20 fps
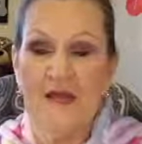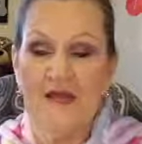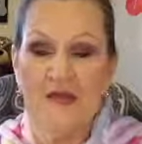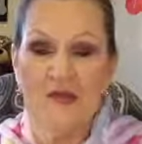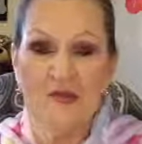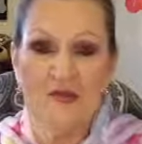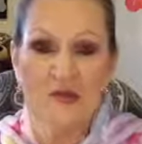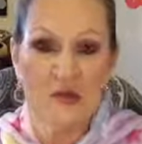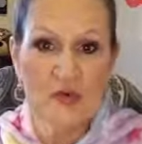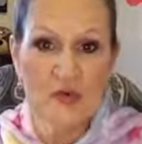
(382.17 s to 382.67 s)
the
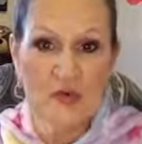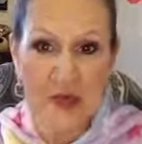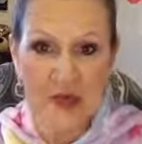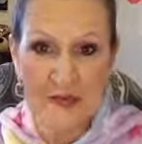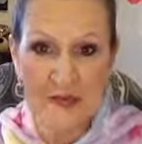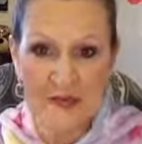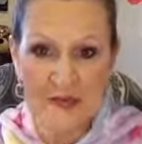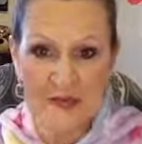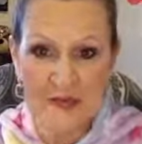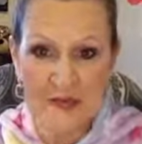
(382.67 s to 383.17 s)
true
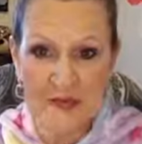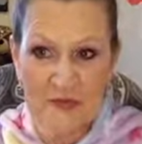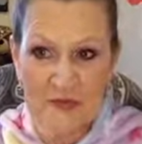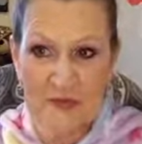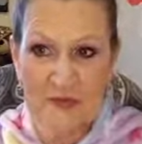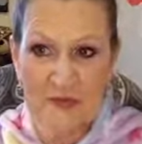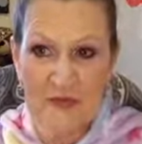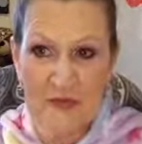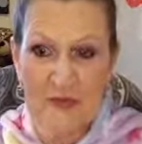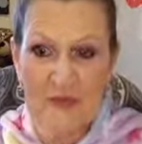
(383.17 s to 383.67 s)
compass, the true
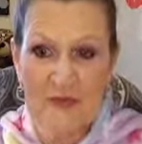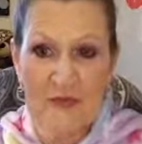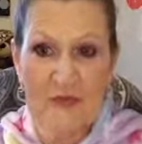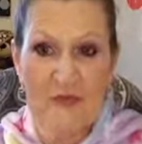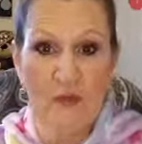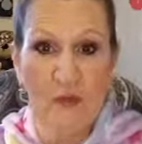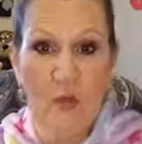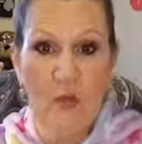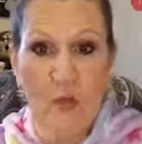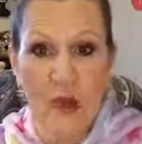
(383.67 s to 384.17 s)
north of
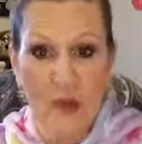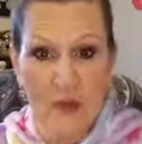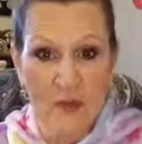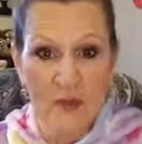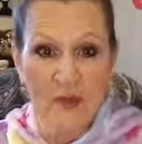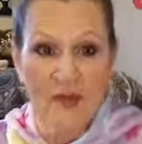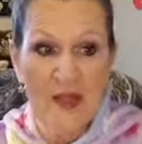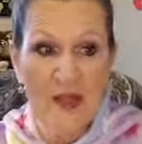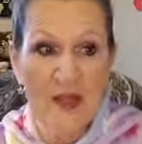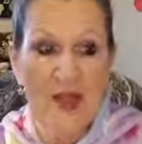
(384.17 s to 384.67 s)
what
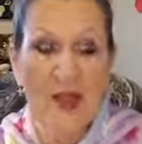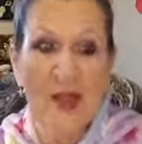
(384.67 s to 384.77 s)
will